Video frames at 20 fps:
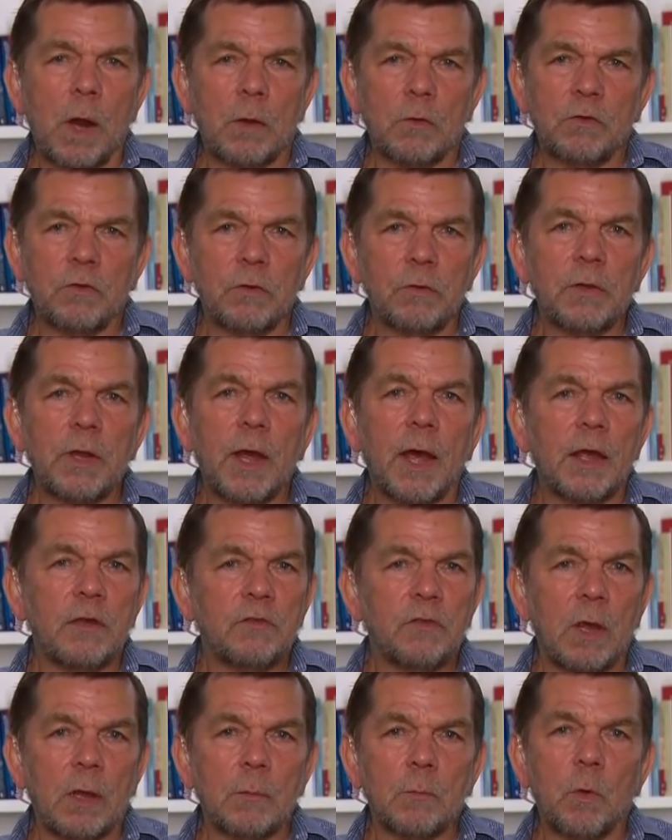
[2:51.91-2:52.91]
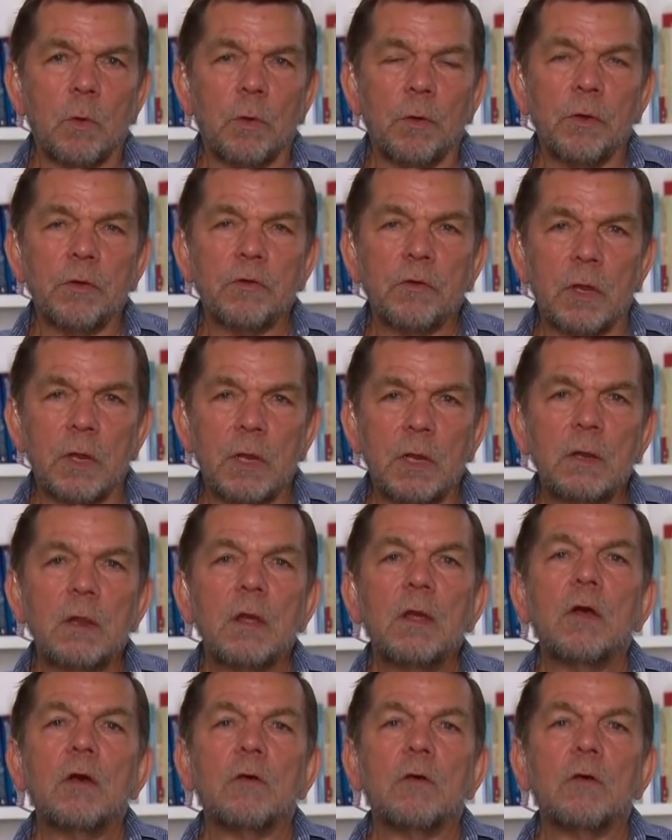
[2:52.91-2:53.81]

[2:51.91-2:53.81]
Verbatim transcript: or 2 days home quarantine